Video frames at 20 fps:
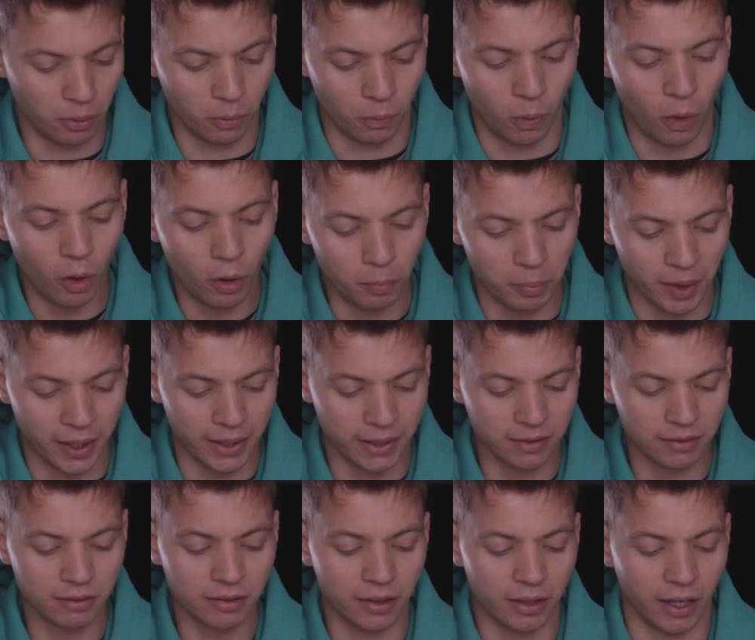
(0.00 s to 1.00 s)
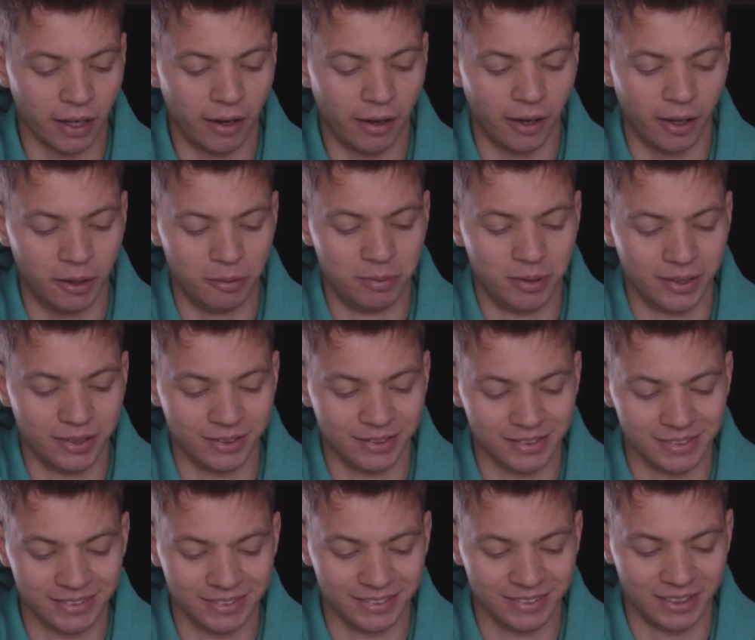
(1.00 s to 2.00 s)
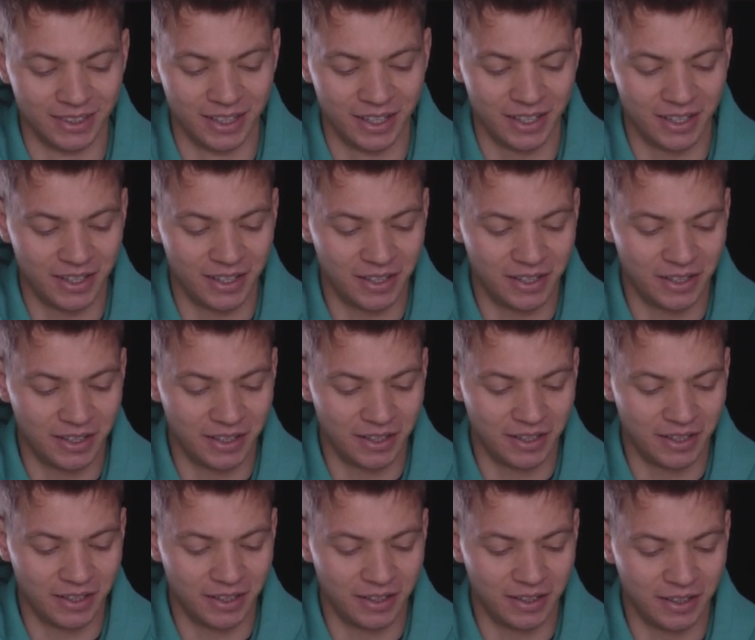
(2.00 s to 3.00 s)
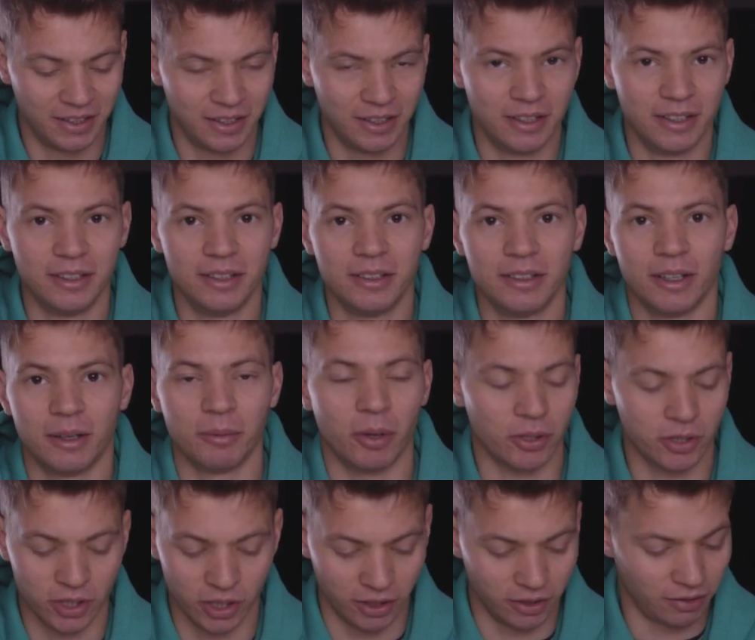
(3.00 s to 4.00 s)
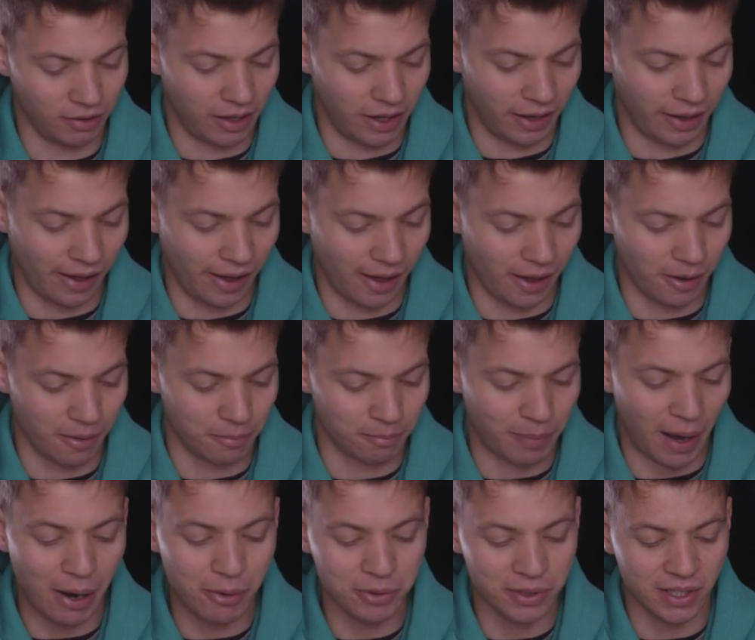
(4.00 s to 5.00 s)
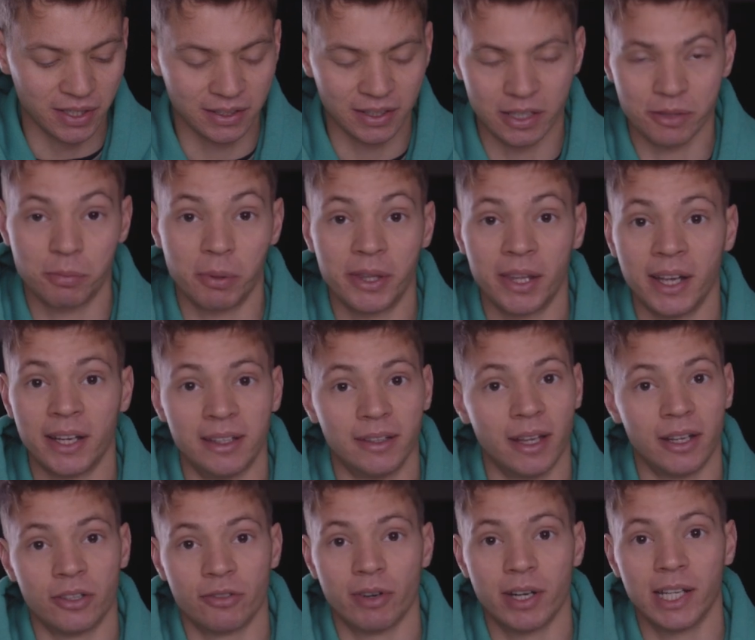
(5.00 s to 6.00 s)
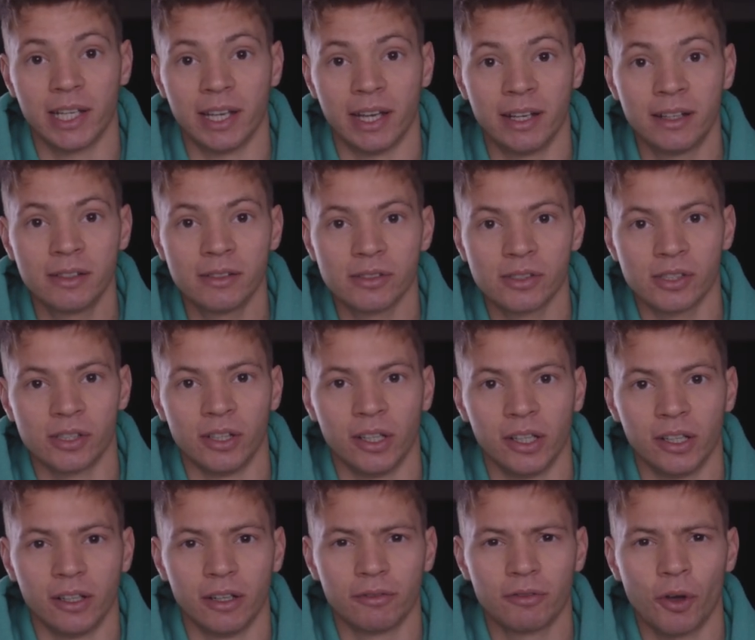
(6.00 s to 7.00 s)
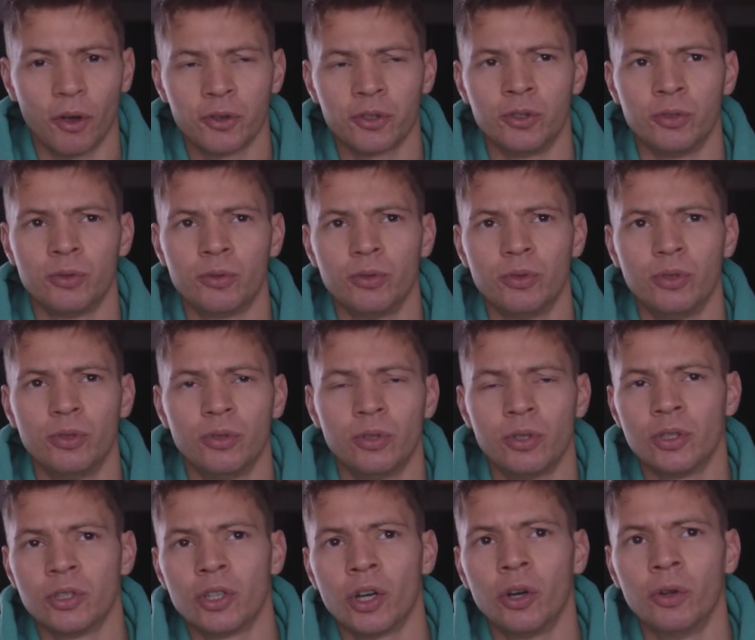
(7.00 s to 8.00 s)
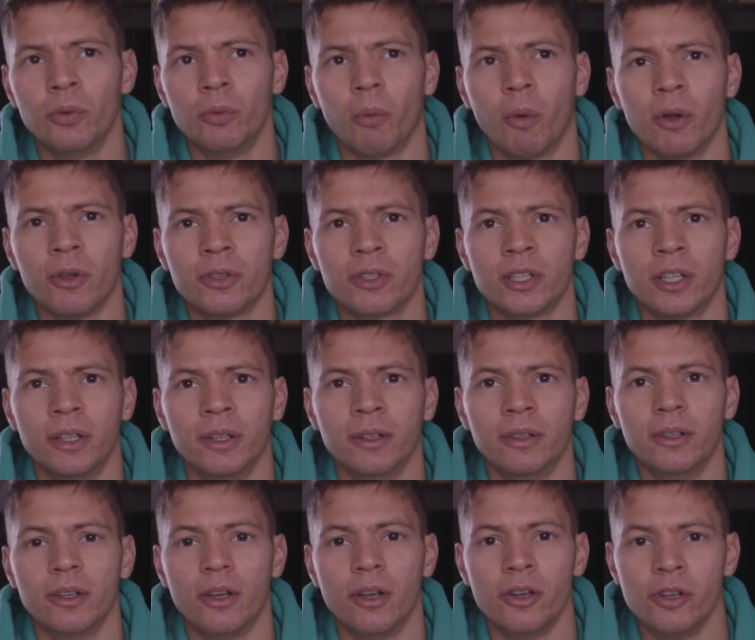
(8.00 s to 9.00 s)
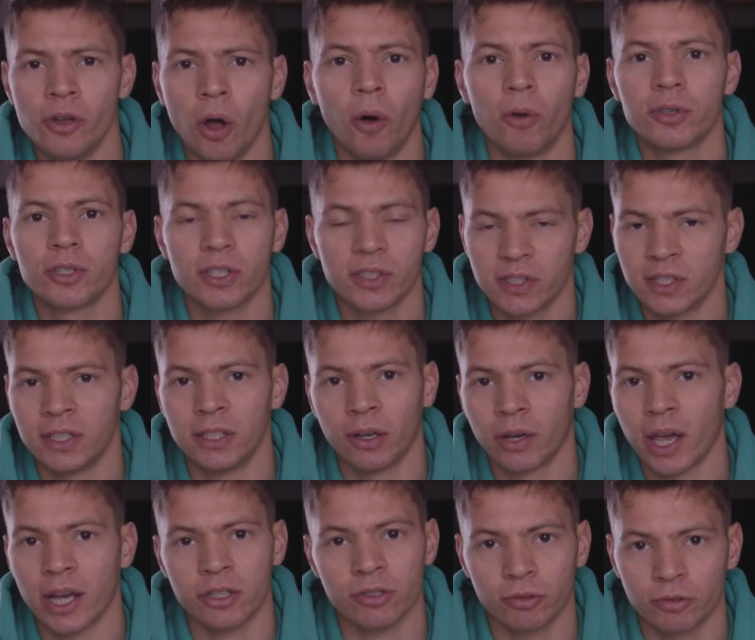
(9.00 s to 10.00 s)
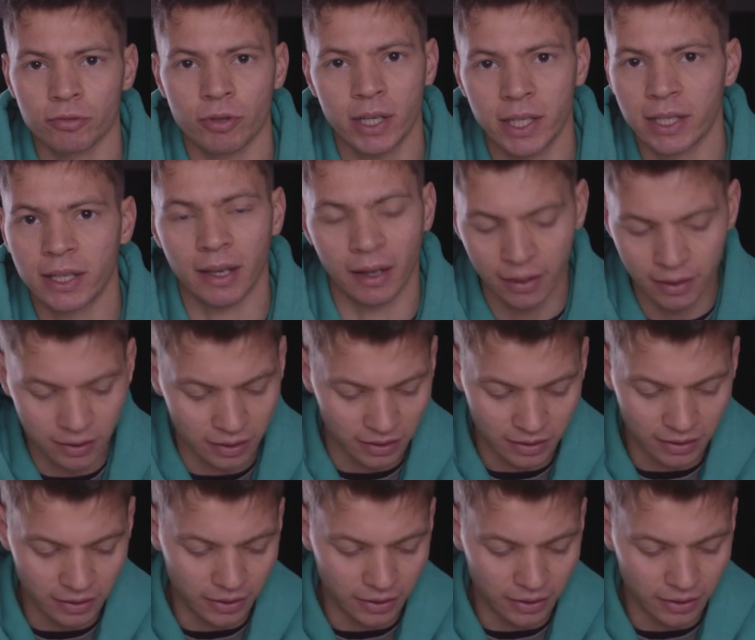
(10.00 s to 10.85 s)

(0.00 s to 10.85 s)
Warbling, I'm not sure. Bowsing, that's when they're drinking, so of course you don't want to not see your Kestrel drinking.